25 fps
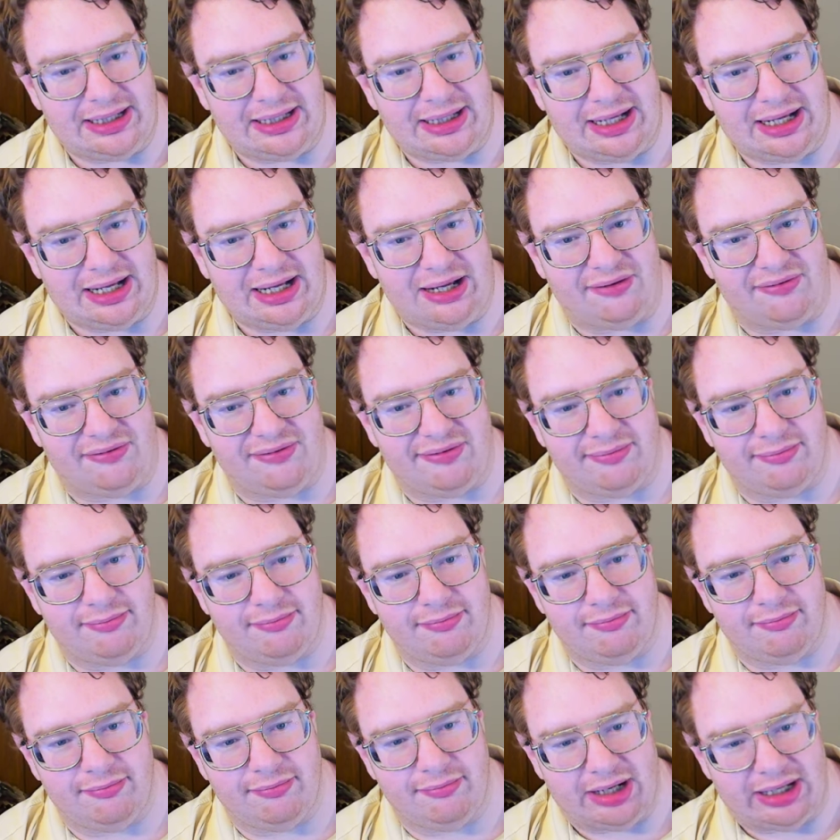they have.
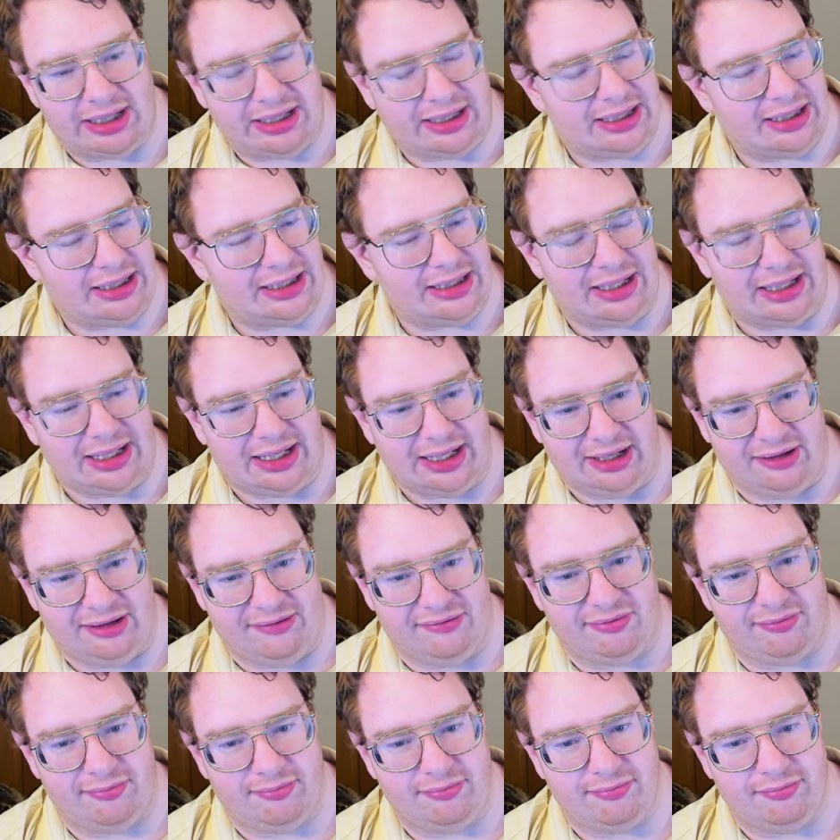I think they have.
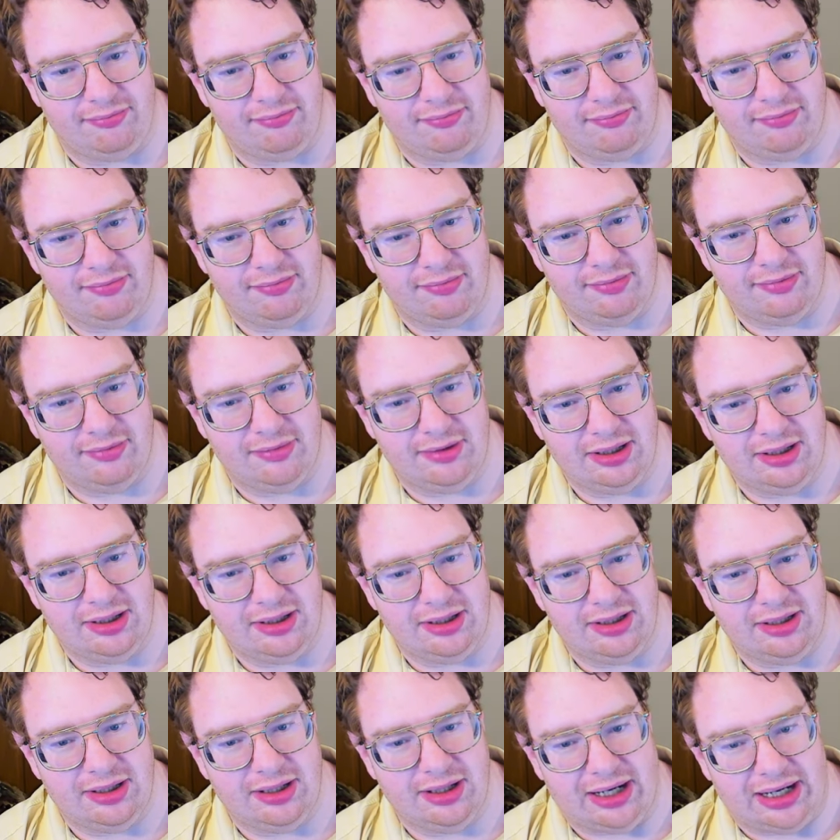
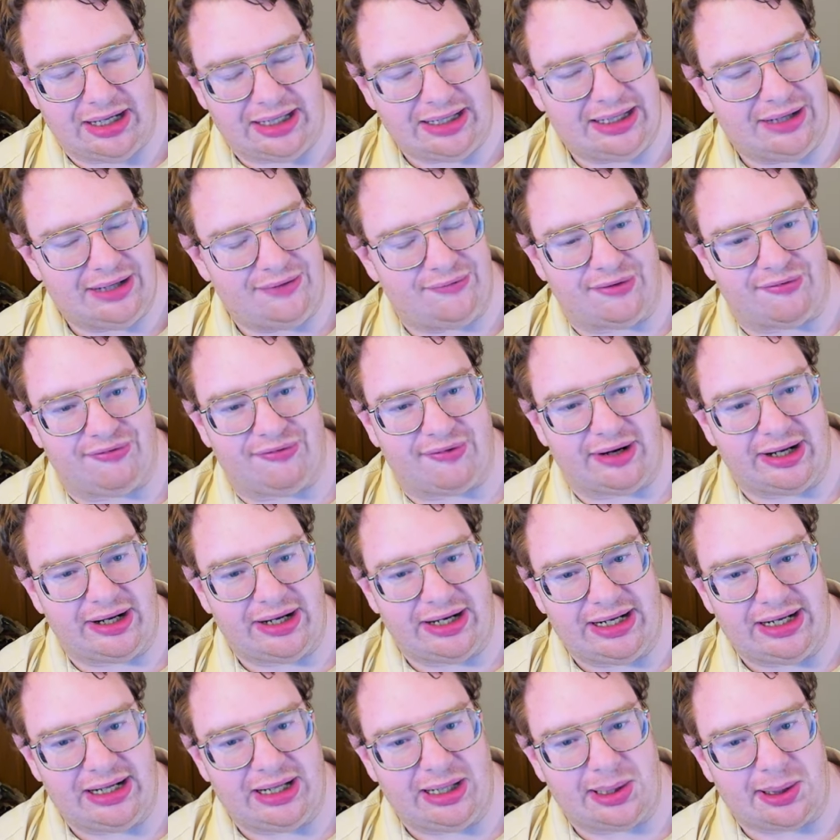I think we're
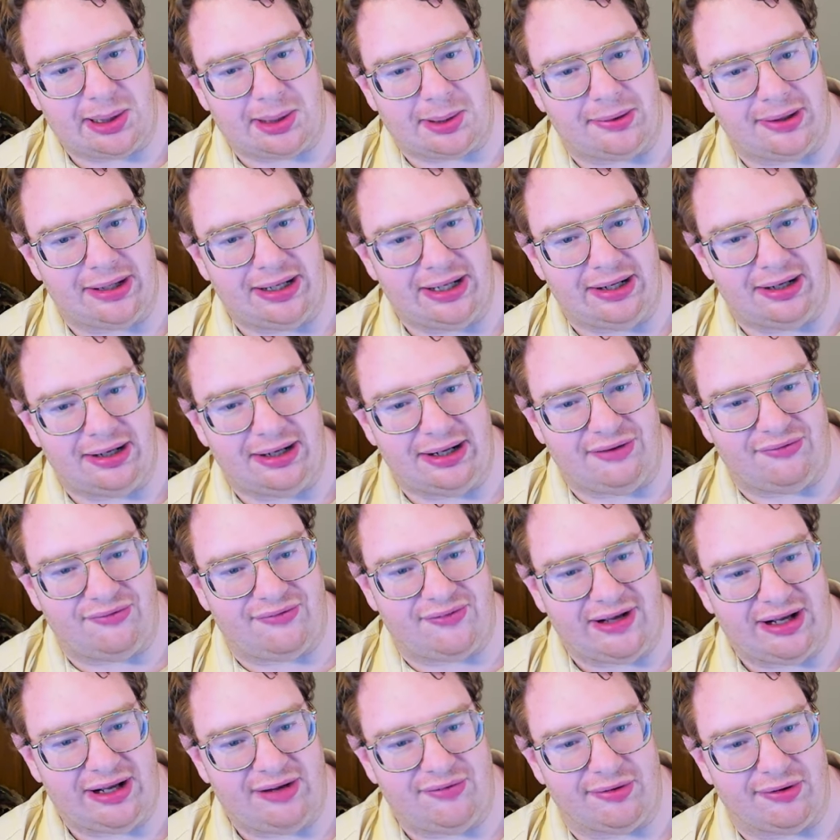forgetting history in
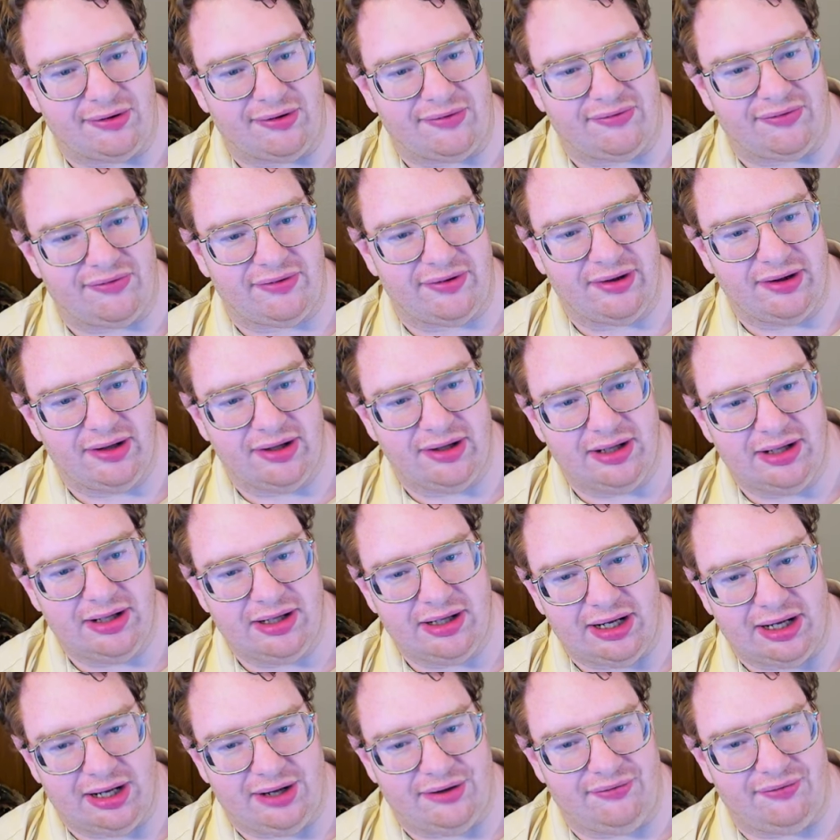favor
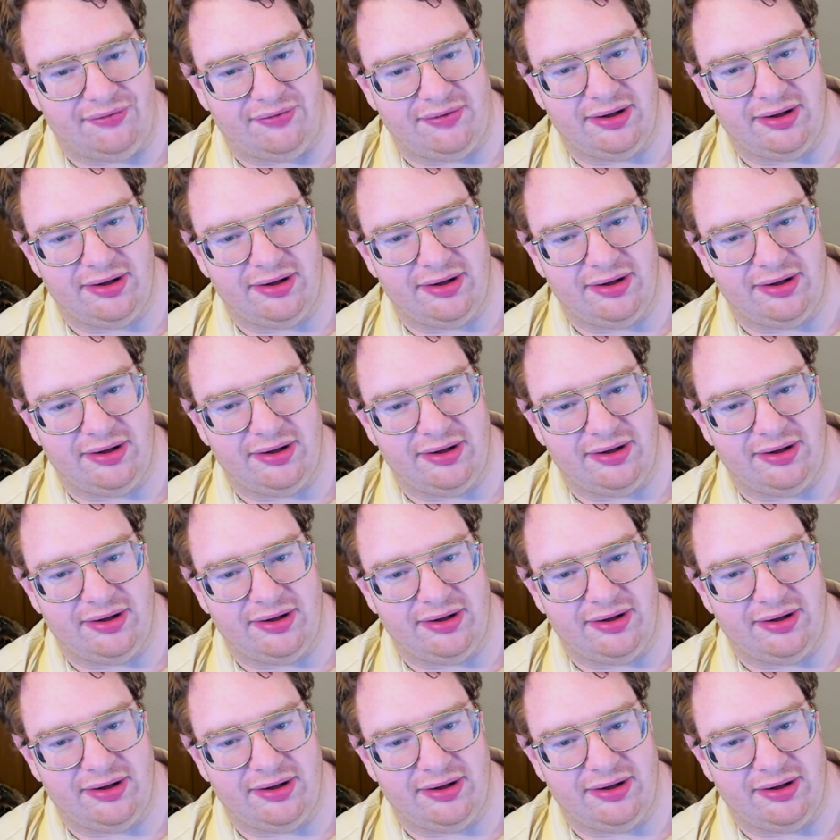of